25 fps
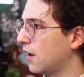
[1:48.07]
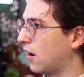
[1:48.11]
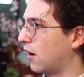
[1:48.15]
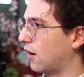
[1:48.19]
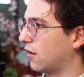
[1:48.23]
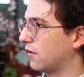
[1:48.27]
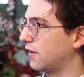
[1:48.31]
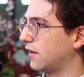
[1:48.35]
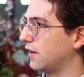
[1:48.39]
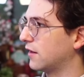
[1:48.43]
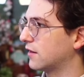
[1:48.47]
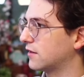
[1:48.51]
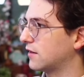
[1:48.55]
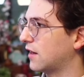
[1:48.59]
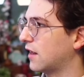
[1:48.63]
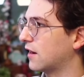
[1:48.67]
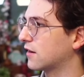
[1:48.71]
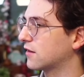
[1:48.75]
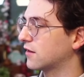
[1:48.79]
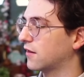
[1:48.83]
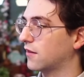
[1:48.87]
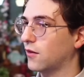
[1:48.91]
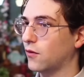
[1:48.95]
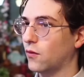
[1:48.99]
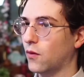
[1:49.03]
Are the aesthetics
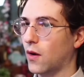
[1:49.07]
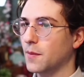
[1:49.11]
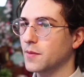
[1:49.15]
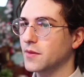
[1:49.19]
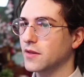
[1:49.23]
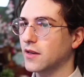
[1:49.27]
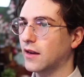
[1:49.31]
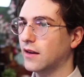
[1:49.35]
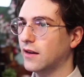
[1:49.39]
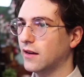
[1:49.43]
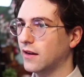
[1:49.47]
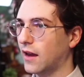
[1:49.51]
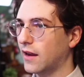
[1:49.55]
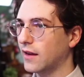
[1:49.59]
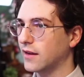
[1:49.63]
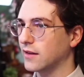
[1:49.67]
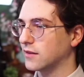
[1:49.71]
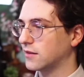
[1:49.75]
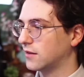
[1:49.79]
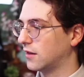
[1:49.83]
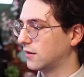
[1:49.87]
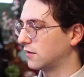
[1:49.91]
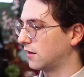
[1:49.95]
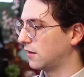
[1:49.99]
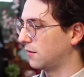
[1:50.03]
of the website nice?
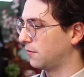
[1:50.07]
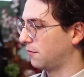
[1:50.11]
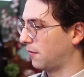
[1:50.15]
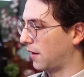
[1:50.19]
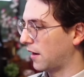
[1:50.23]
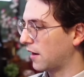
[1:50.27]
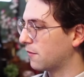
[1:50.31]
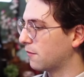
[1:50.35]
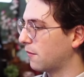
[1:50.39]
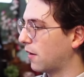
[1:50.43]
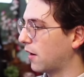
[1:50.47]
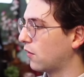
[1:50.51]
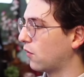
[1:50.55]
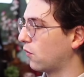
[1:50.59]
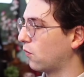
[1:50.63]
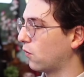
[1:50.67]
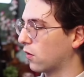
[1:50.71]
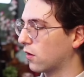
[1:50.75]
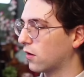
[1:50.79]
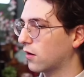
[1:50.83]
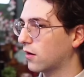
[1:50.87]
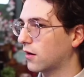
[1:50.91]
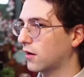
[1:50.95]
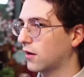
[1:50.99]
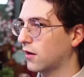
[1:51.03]
Does it make my
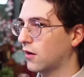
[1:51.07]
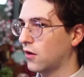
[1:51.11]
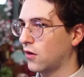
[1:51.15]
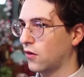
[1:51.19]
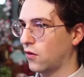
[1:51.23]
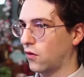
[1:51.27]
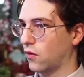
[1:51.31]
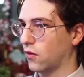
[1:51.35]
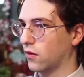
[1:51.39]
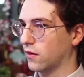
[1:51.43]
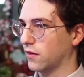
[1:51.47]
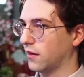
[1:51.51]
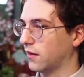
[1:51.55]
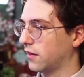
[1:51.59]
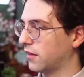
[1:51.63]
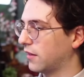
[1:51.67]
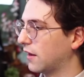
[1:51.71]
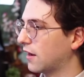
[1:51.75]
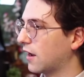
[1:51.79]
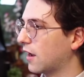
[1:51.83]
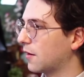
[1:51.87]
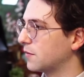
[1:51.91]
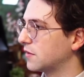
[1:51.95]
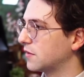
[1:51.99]
work or the thing I'm